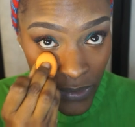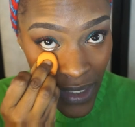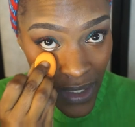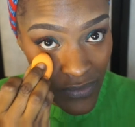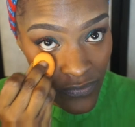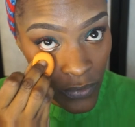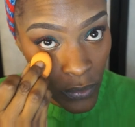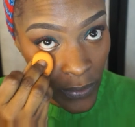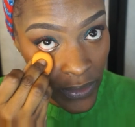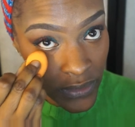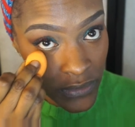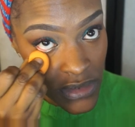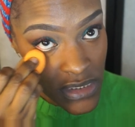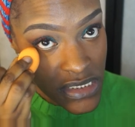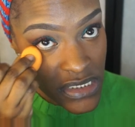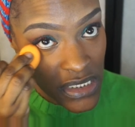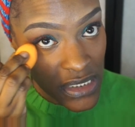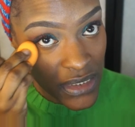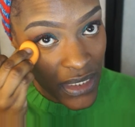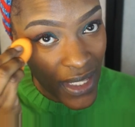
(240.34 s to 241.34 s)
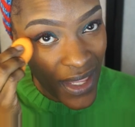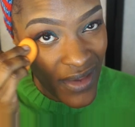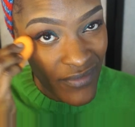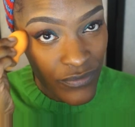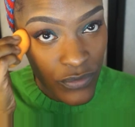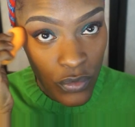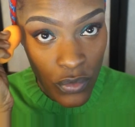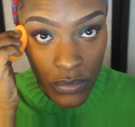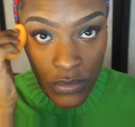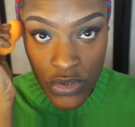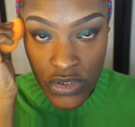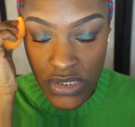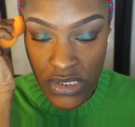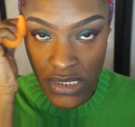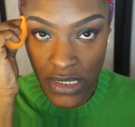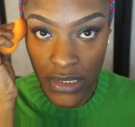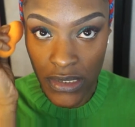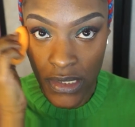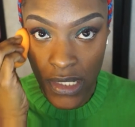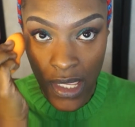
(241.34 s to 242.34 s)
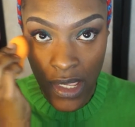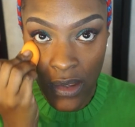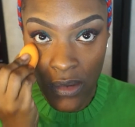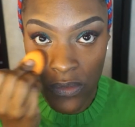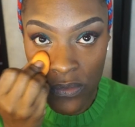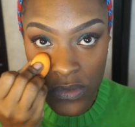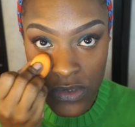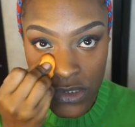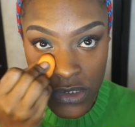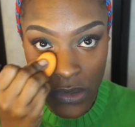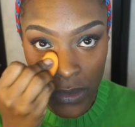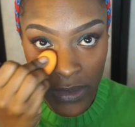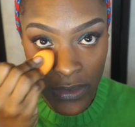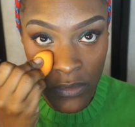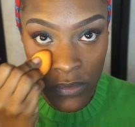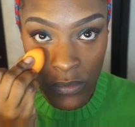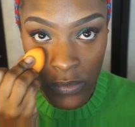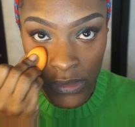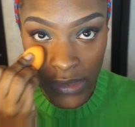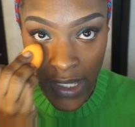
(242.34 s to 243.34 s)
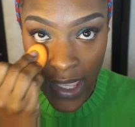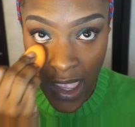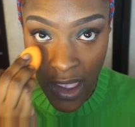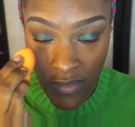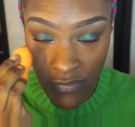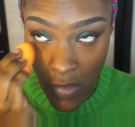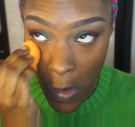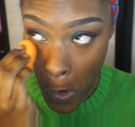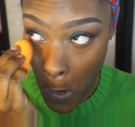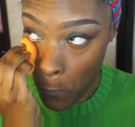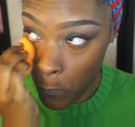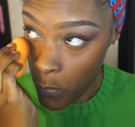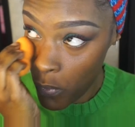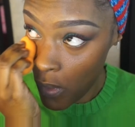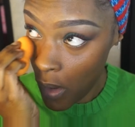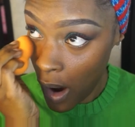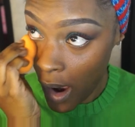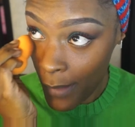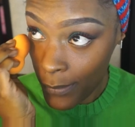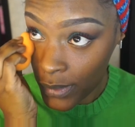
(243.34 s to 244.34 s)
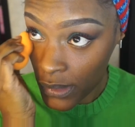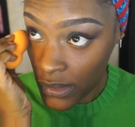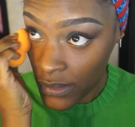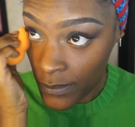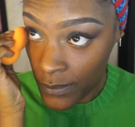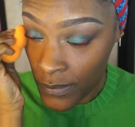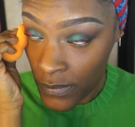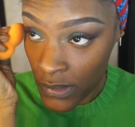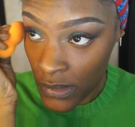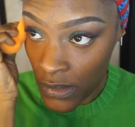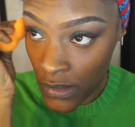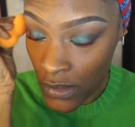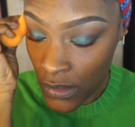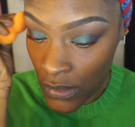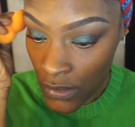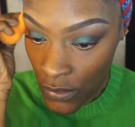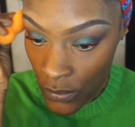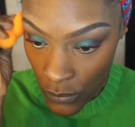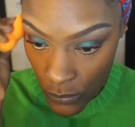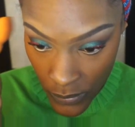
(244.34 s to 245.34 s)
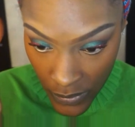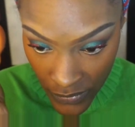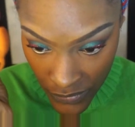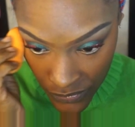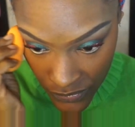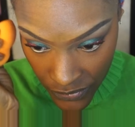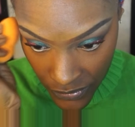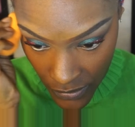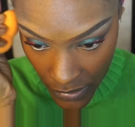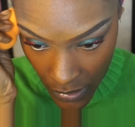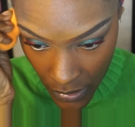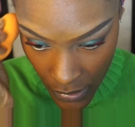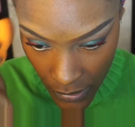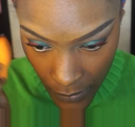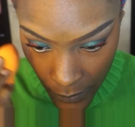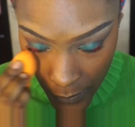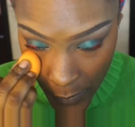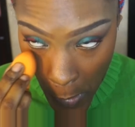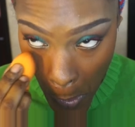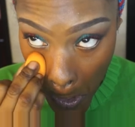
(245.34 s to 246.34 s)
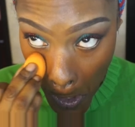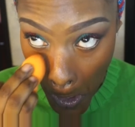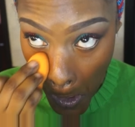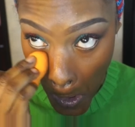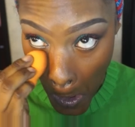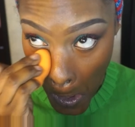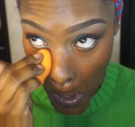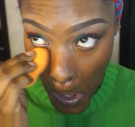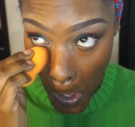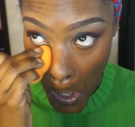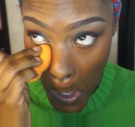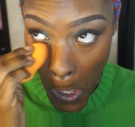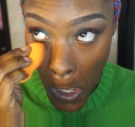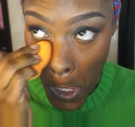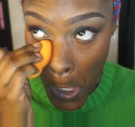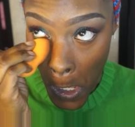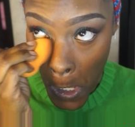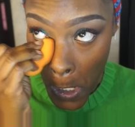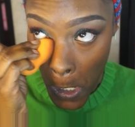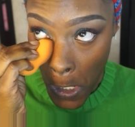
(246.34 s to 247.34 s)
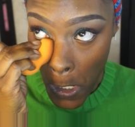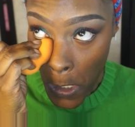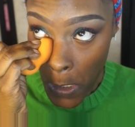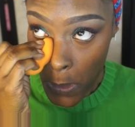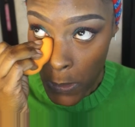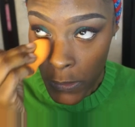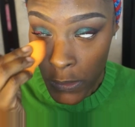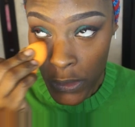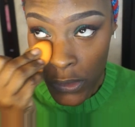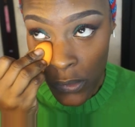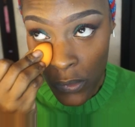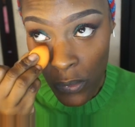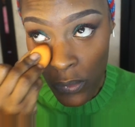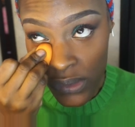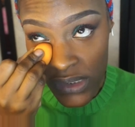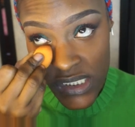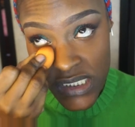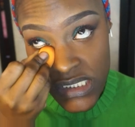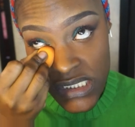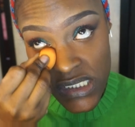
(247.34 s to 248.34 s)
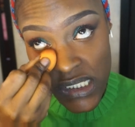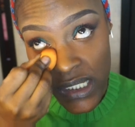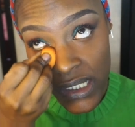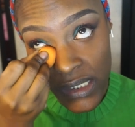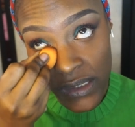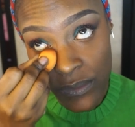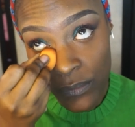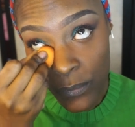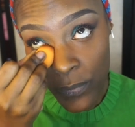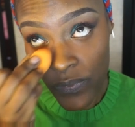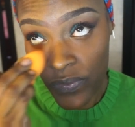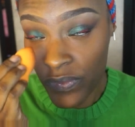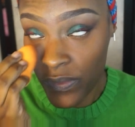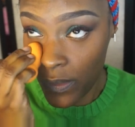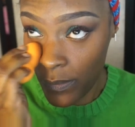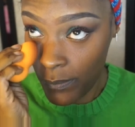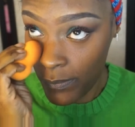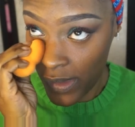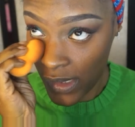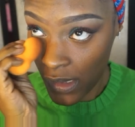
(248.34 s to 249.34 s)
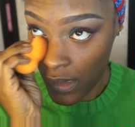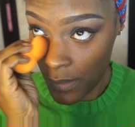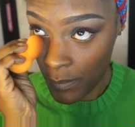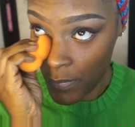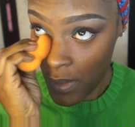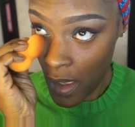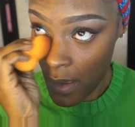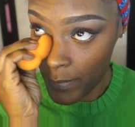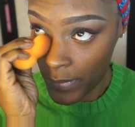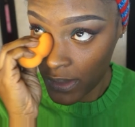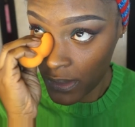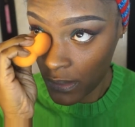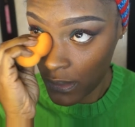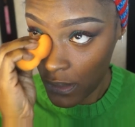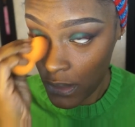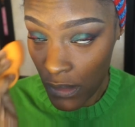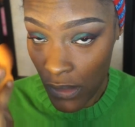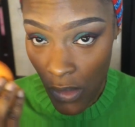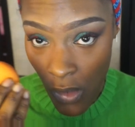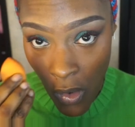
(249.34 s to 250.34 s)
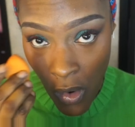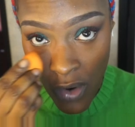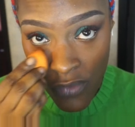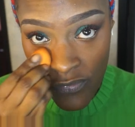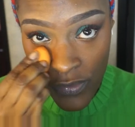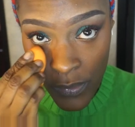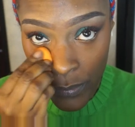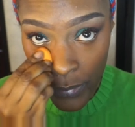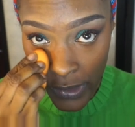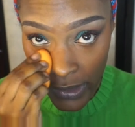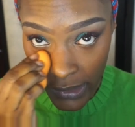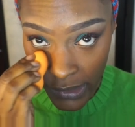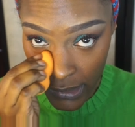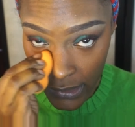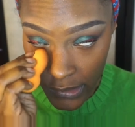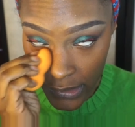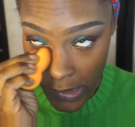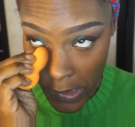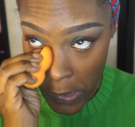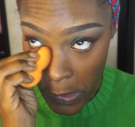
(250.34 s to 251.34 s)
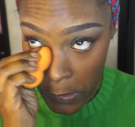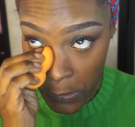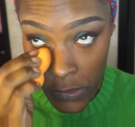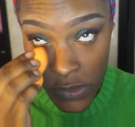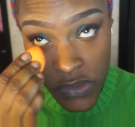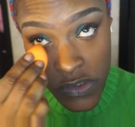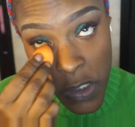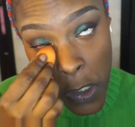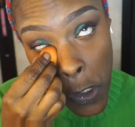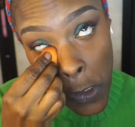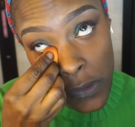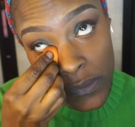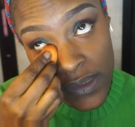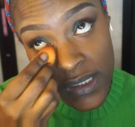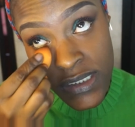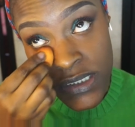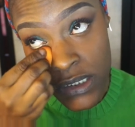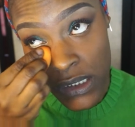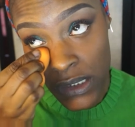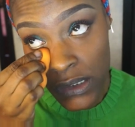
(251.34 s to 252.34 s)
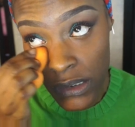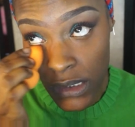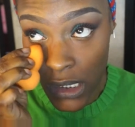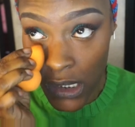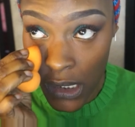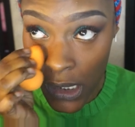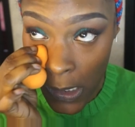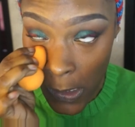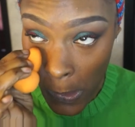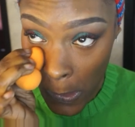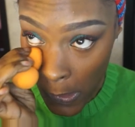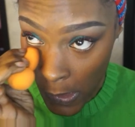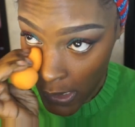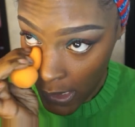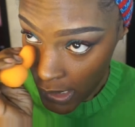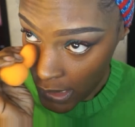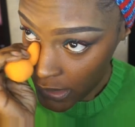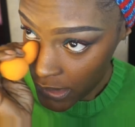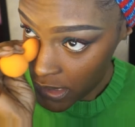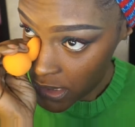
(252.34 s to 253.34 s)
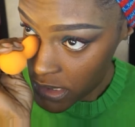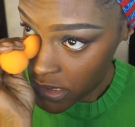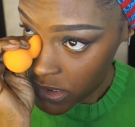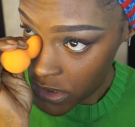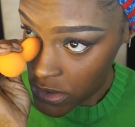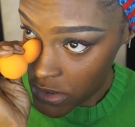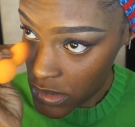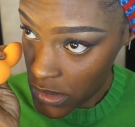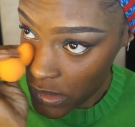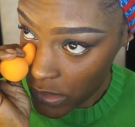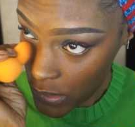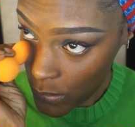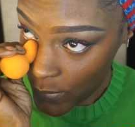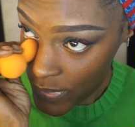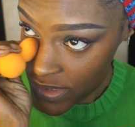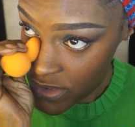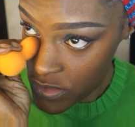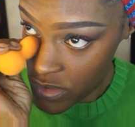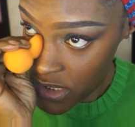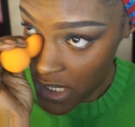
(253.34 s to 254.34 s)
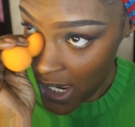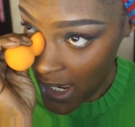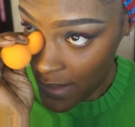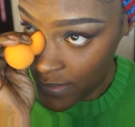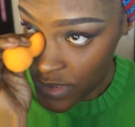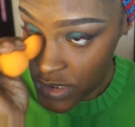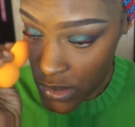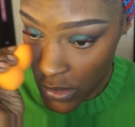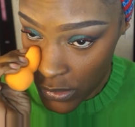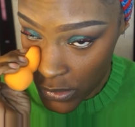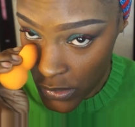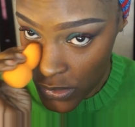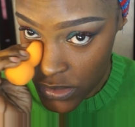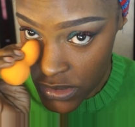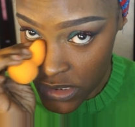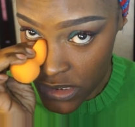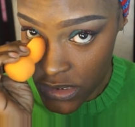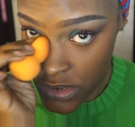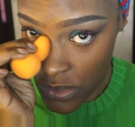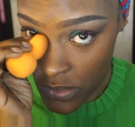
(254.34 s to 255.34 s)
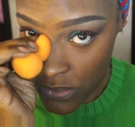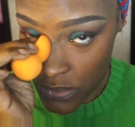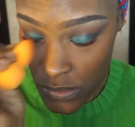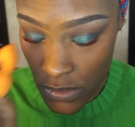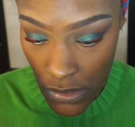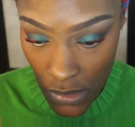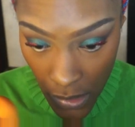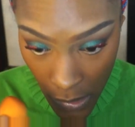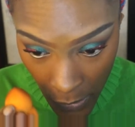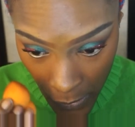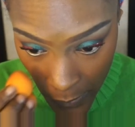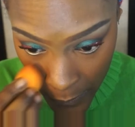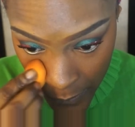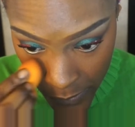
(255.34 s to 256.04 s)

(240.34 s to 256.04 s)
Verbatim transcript: have oily skin. I have normal skin now, so I don't really have a problem with um you know, oily skin with the makeup coming off or breaking down, so that's a good thing. Then it's the winter time, so you usually don't um